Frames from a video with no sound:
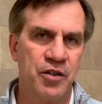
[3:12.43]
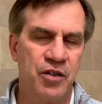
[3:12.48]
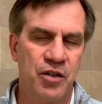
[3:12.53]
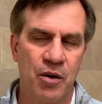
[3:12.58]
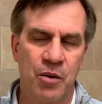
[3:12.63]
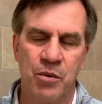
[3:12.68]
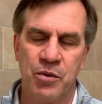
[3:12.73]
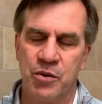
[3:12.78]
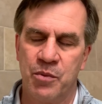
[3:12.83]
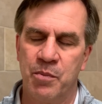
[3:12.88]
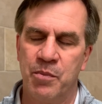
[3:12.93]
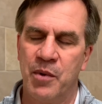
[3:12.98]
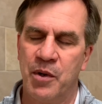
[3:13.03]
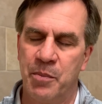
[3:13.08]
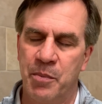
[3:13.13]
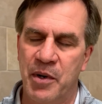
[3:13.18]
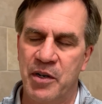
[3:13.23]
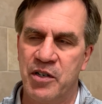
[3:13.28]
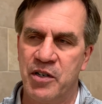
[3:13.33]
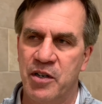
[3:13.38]
So it was a
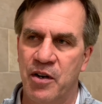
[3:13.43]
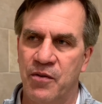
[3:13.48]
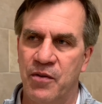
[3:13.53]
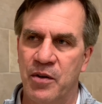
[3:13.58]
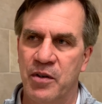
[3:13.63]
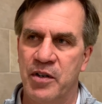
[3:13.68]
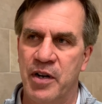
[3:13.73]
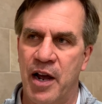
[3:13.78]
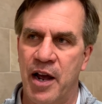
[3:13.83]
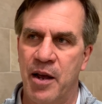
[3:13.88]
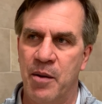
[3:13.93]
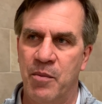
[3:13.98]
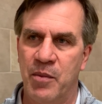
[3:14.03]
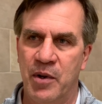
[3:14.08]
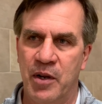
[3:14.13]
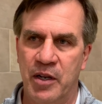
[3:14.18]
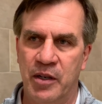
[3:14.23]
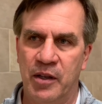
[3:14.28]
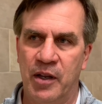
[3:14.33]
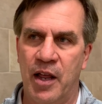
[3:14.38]
much different time
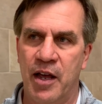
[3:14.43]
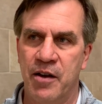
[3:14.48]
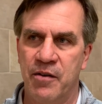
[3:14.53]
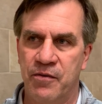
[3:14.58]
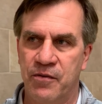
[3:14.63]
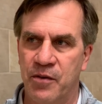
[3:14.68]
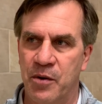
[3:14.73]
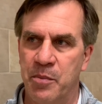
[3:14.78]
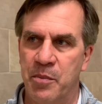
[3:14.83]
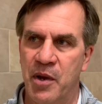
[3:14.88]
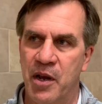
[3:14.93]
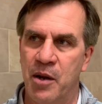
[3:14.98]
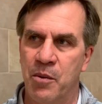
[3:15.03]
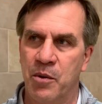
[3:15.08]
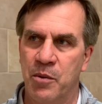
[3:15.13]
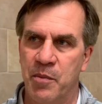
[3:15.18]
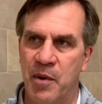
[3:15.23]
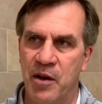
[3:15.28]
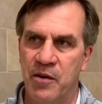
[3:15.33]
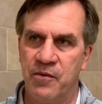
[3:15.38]
in life for me
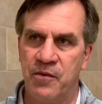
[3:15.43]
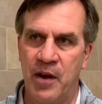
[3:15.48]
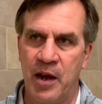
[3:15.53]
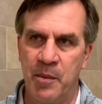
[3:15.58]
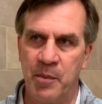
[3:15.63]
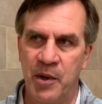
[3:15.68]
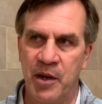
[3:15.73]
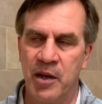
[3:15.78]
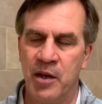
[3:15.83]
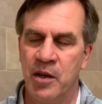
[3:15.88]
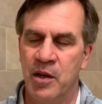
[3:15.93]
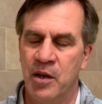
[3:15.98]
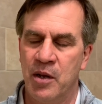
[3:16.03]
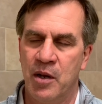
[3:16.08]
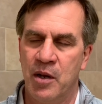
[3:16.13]
with my family.